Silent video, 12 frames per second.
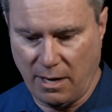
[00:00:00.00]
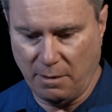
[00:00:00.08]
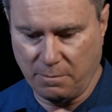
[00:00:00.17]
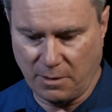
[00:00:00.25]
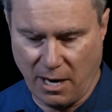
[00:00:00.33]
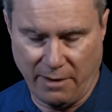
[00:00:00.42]

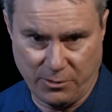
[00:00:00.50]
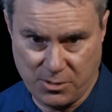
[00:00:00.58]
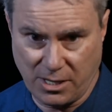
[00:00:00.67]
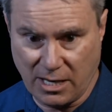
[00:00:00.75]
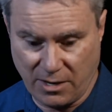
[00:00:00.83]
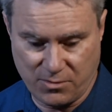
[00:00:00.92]
uh,
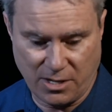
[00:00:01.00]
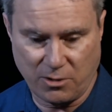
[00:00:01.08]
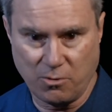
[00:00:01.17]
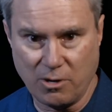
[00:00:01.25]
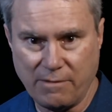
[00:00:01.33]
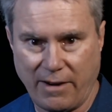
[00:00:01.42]
conference that he gives on
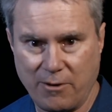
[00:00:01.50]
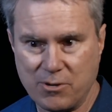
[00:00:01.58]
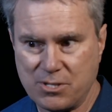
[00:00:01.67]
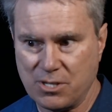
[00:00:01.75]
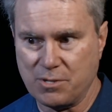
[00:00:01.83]
the coronavirus